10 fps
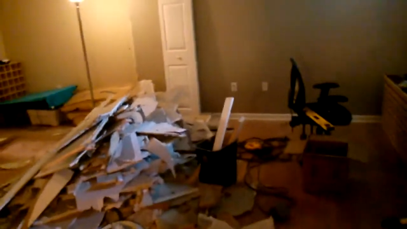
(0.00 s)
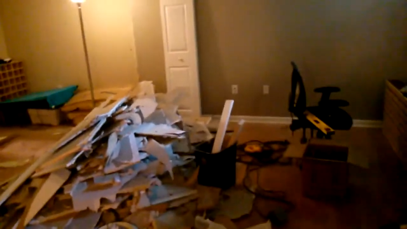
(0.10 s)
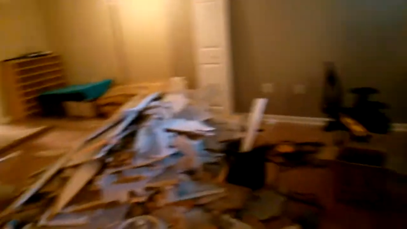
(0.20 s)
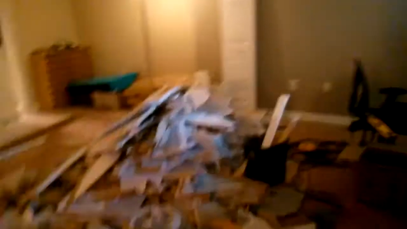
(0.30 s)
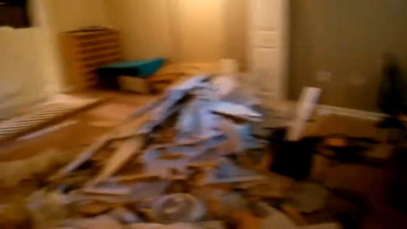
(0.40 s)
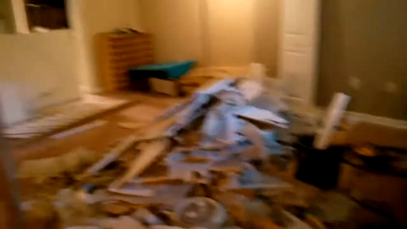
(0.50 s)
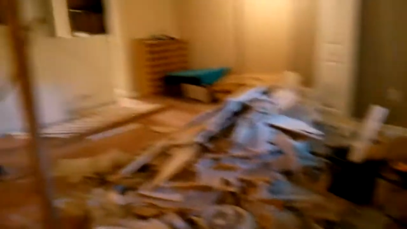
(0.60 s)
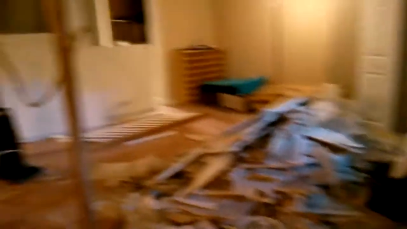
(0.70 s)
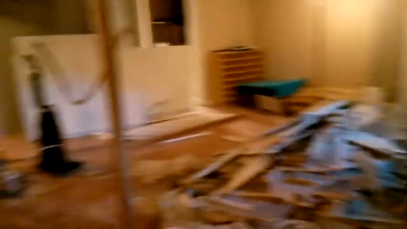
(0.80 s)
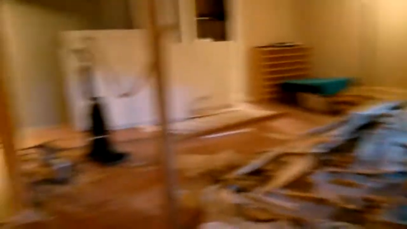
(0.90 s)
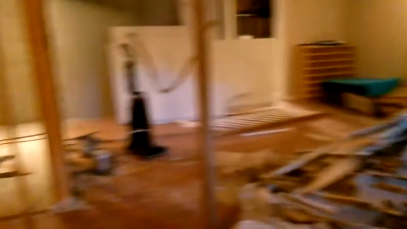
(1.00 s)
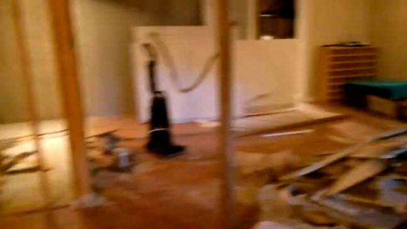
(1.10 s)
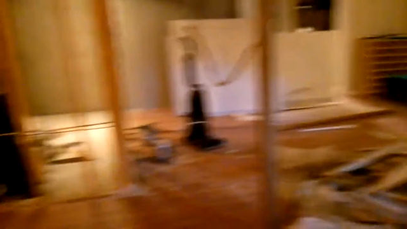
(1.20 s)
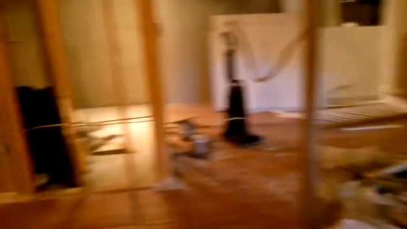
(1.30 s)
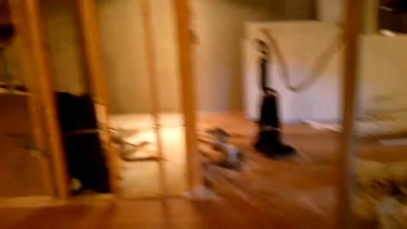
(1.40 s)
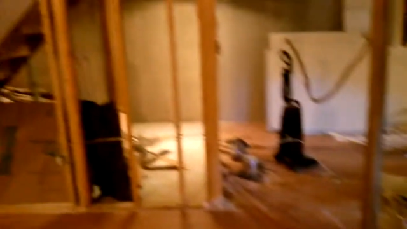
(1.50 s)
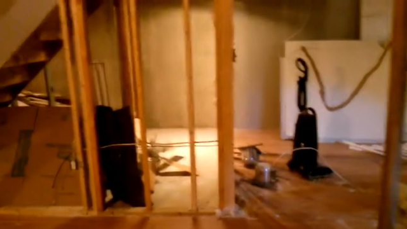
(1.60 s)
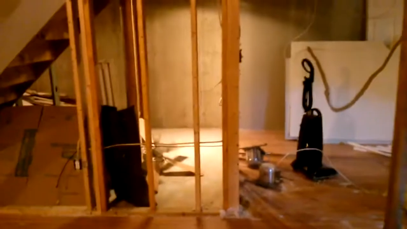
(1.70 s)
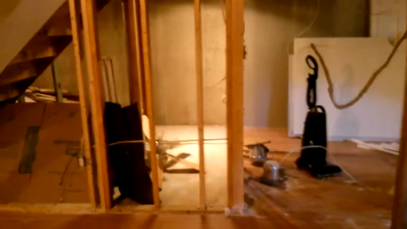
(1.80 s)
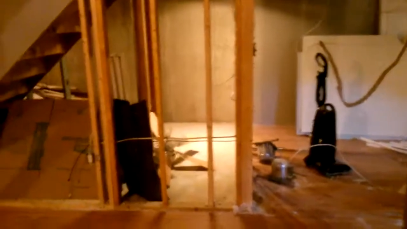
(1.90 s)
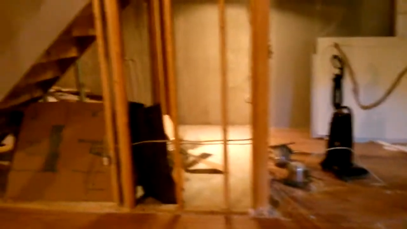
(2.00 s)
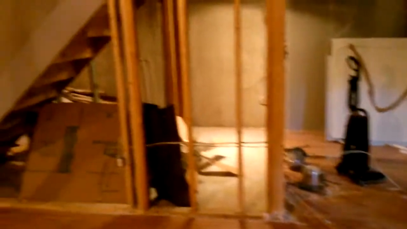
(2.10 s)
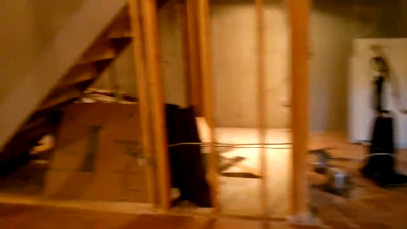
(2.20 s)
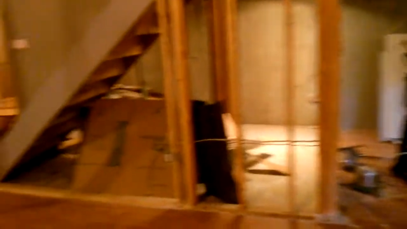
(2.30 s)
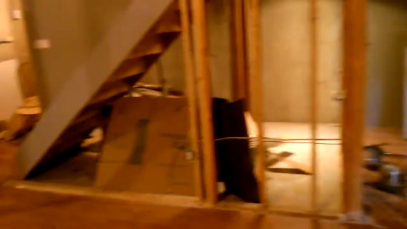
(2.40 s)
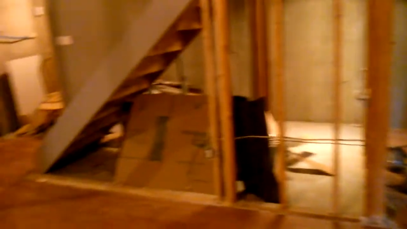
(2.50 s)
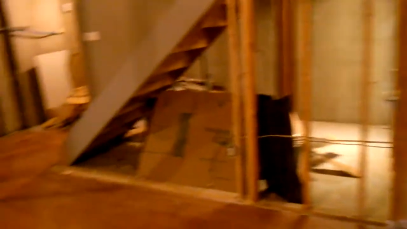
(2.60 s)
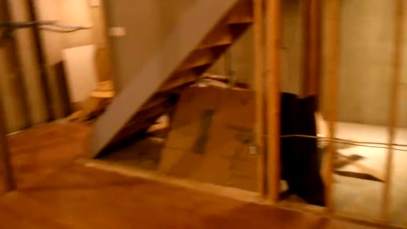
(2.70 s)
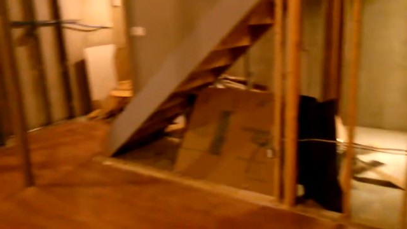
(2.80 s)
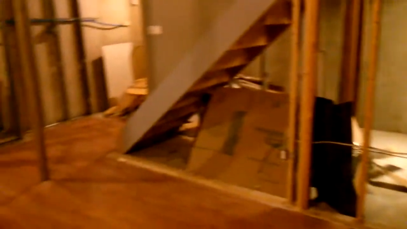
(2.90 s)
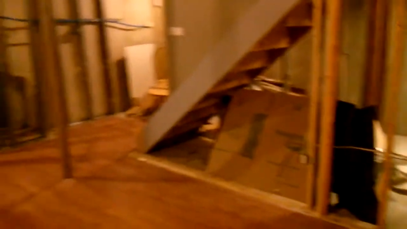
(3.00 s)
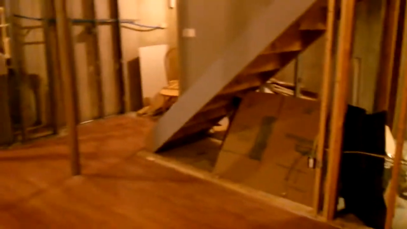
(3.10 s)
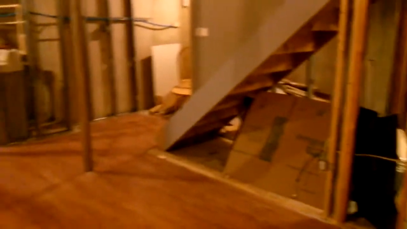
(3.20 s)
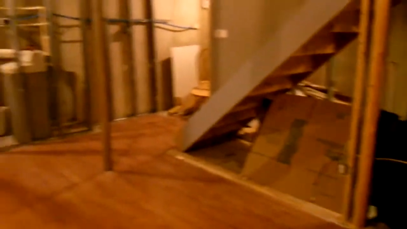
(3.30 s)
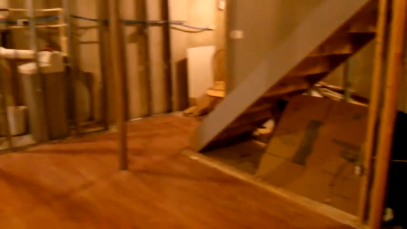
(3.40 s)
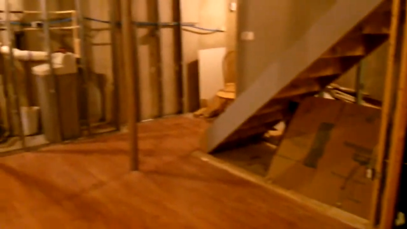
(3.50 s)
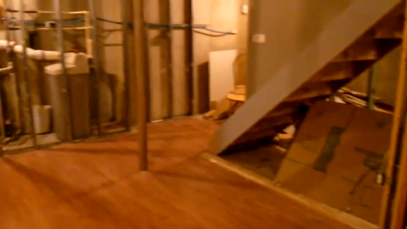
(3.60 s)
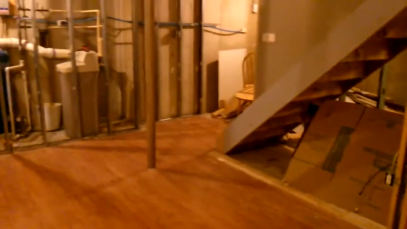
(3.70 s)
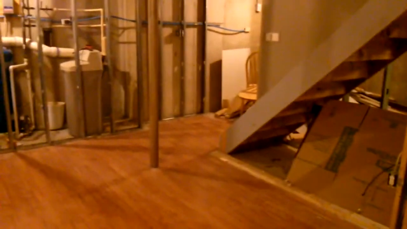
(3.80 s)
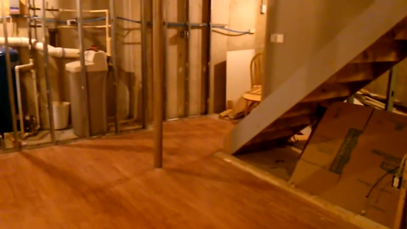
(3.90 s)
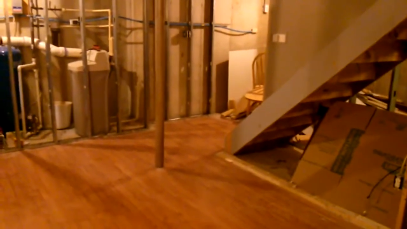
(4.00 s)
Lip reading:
Nobody's mouth can be seen.